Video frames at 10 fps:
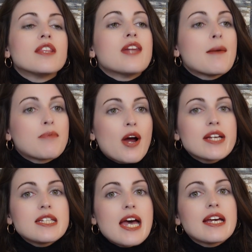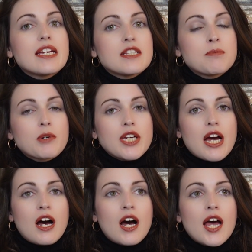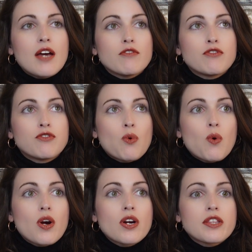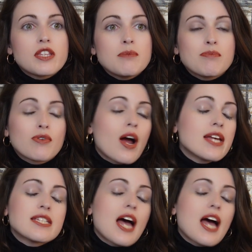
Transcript: That price tag is pretty high. For the price,